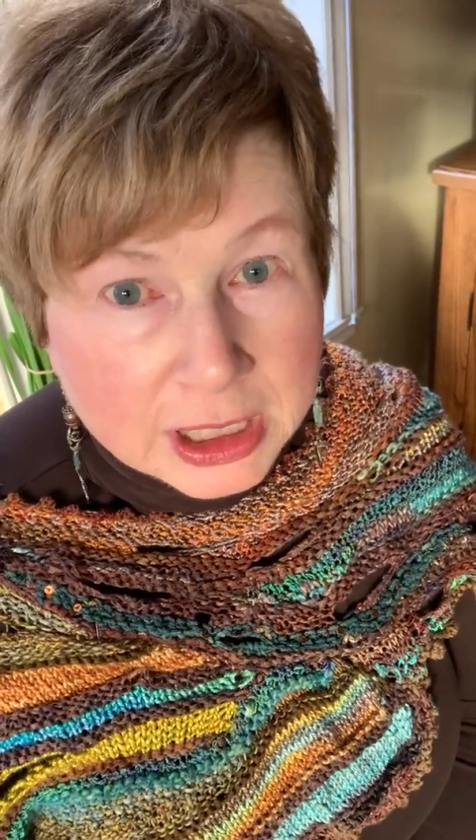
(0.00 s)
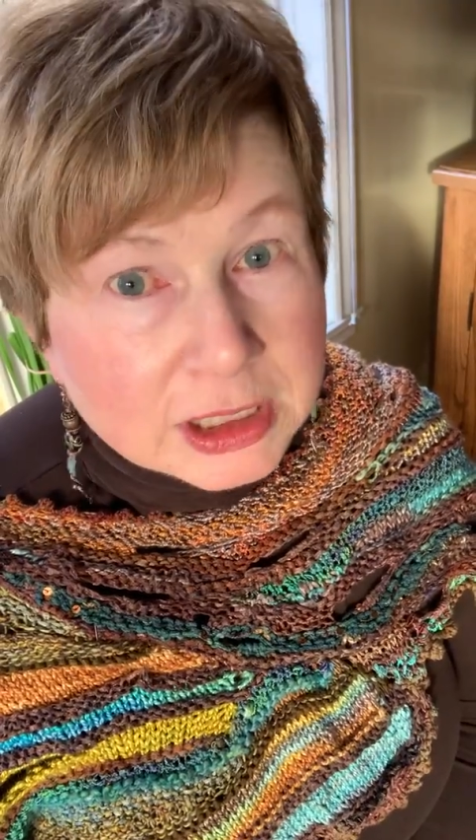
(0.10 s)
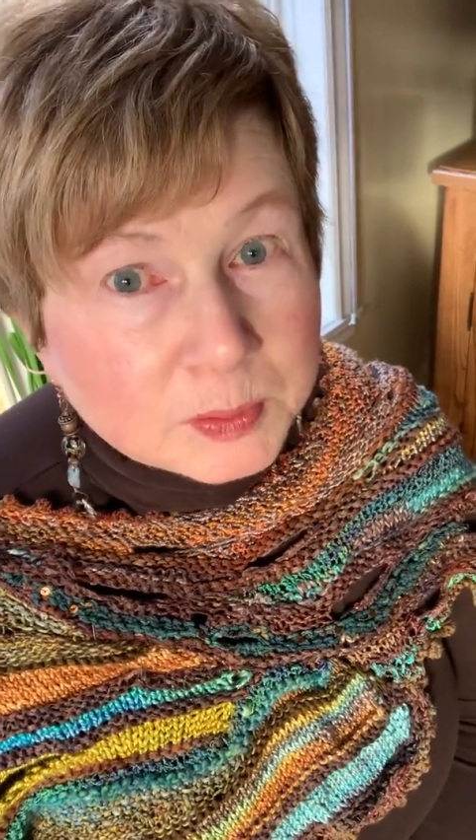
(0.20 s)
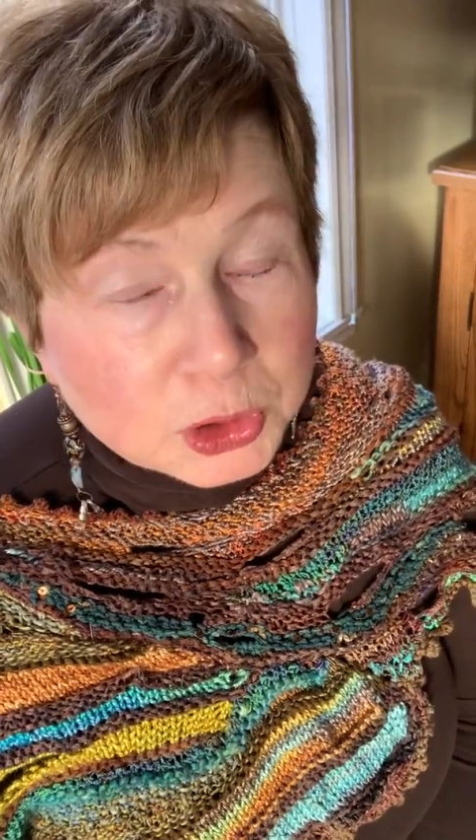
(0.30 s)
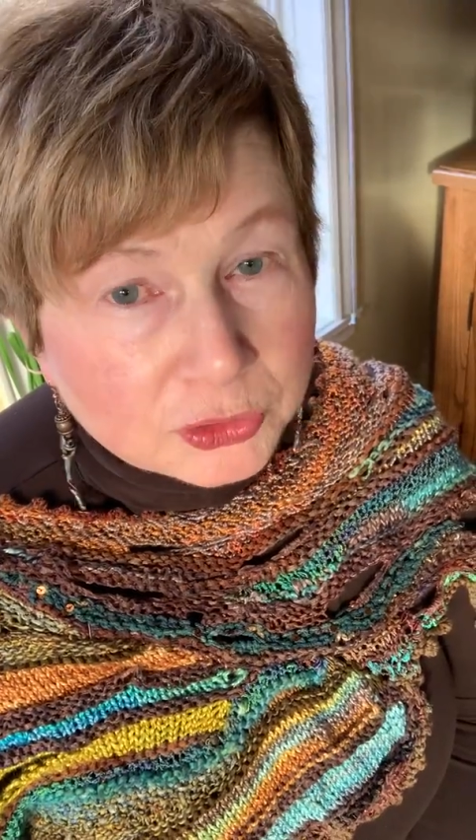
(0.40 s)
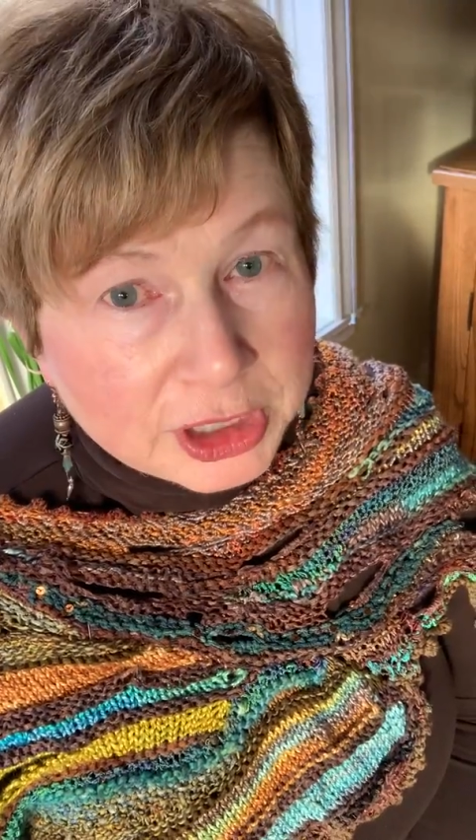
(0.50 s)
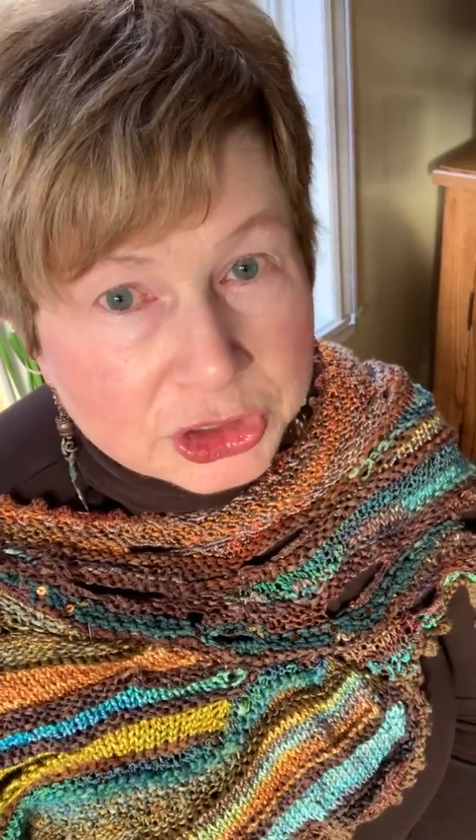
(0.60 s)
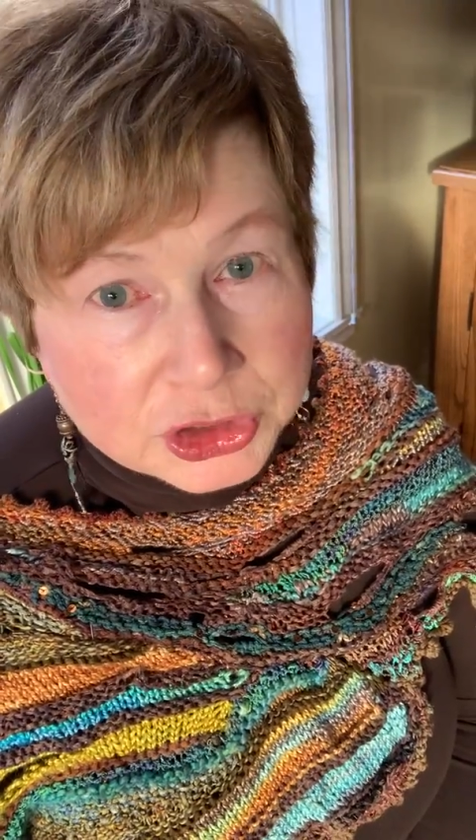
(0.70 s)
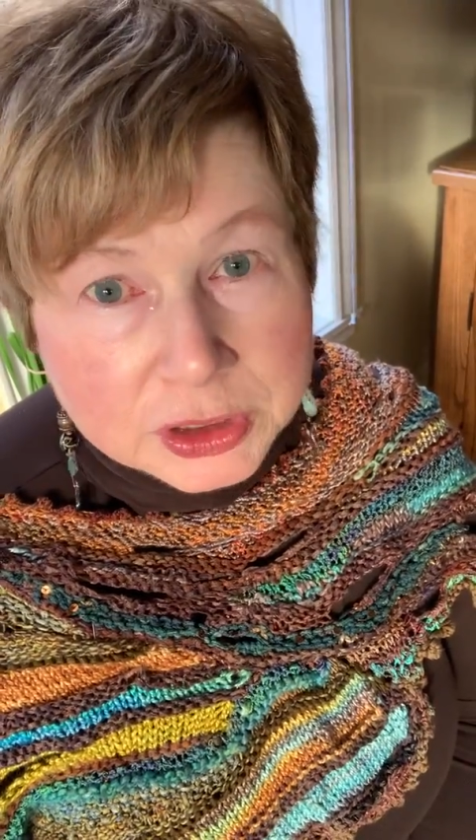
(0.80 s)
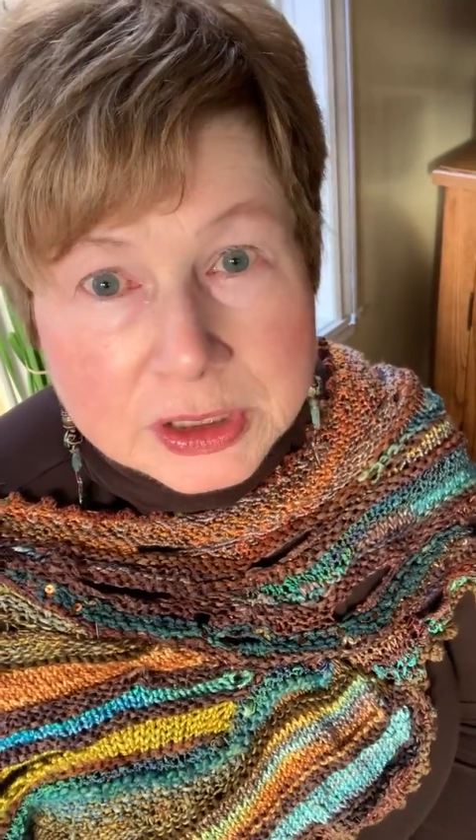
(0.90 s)

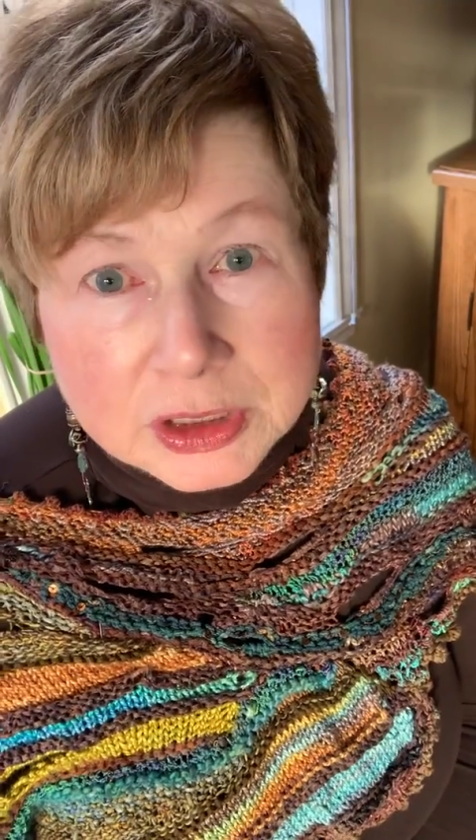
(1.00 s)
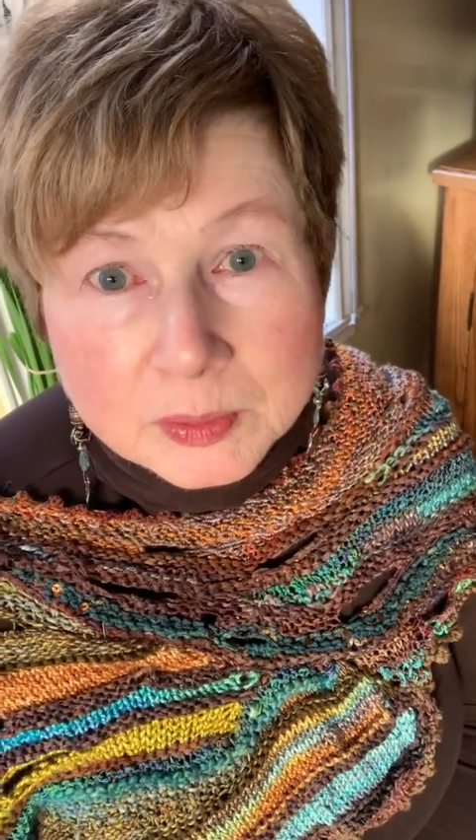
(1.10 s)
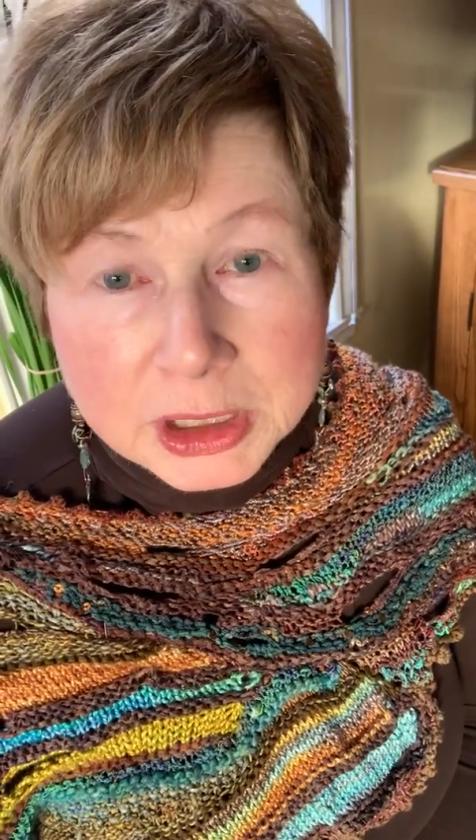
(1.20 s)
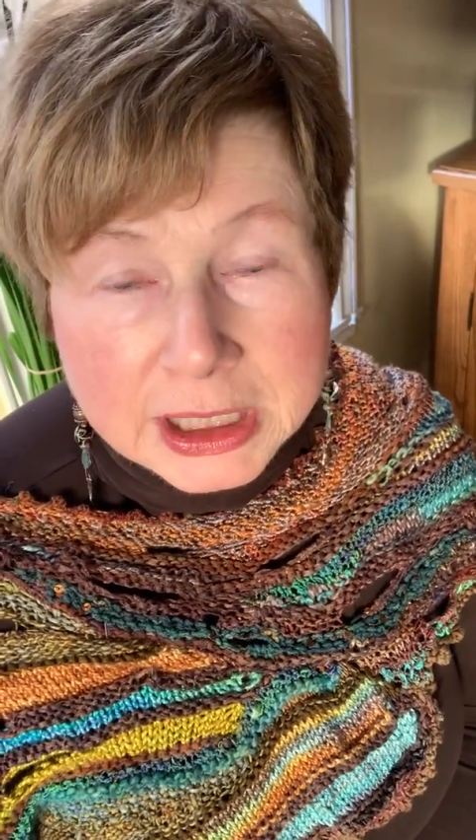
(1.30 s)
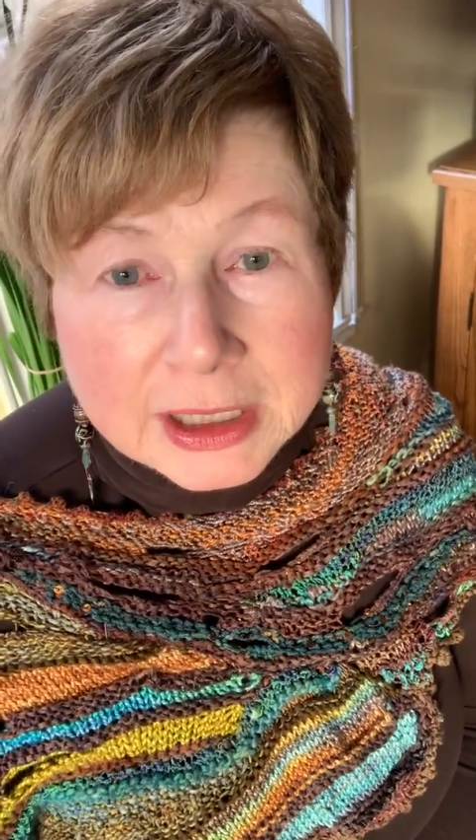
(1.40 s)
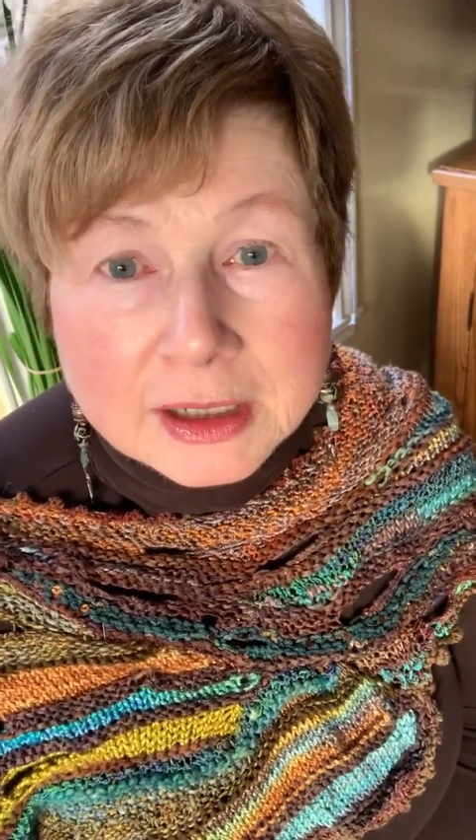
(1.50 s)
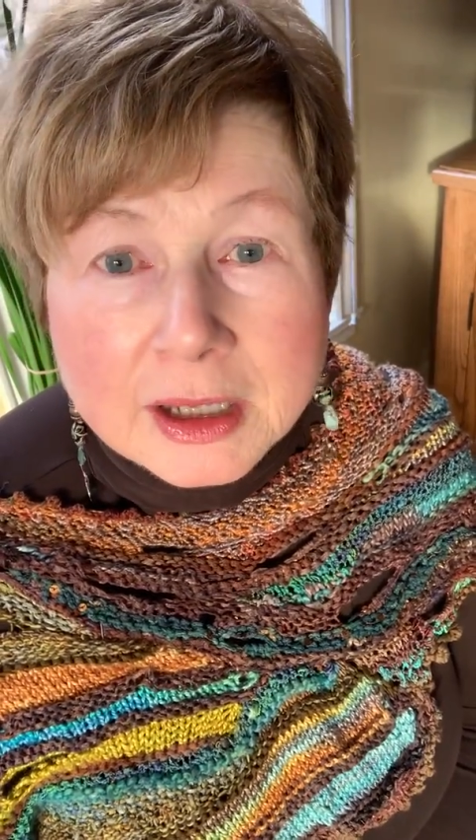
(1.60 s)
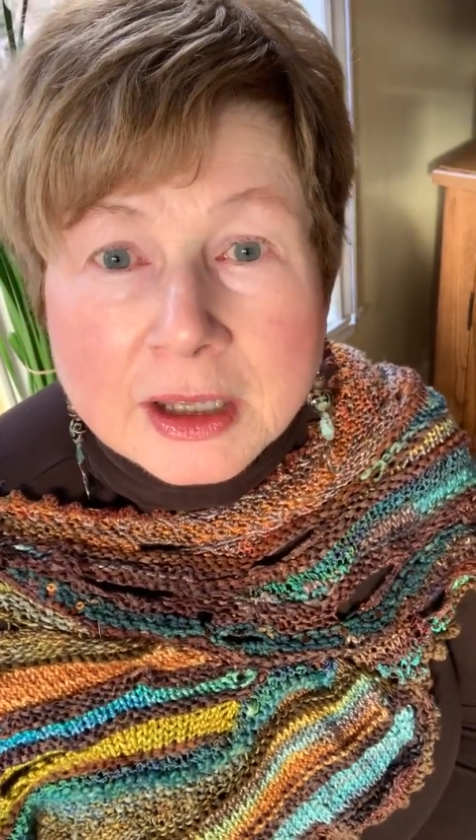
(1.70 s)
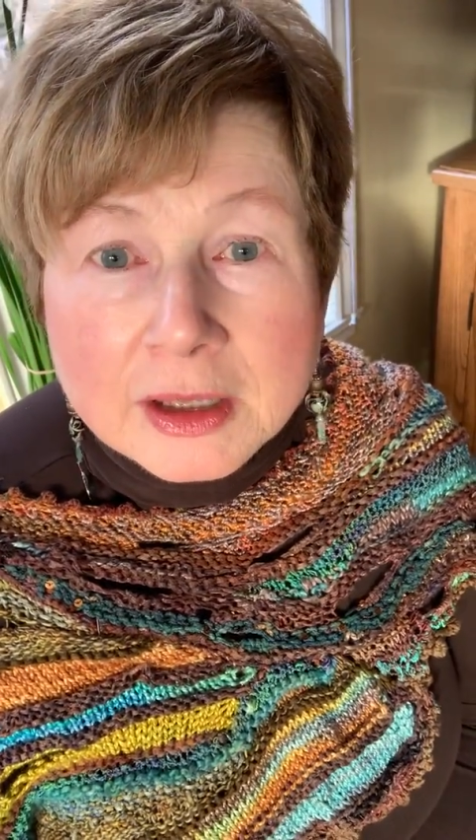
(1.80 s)
explorations to begin.